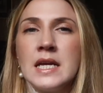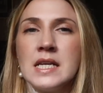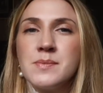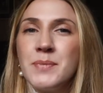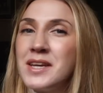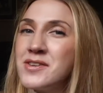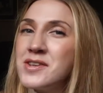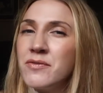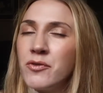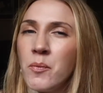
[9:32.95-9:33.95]
is based
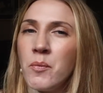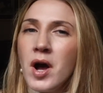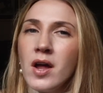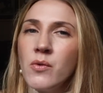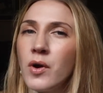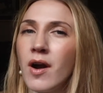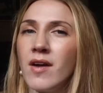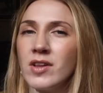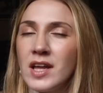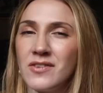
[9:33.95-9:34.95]
in Vermont, where I
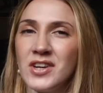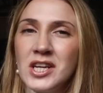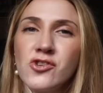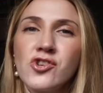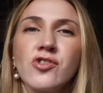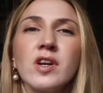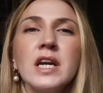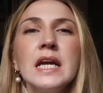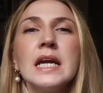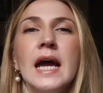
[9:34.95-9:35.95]
have a lot of
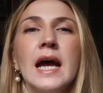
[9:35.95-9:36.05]
history,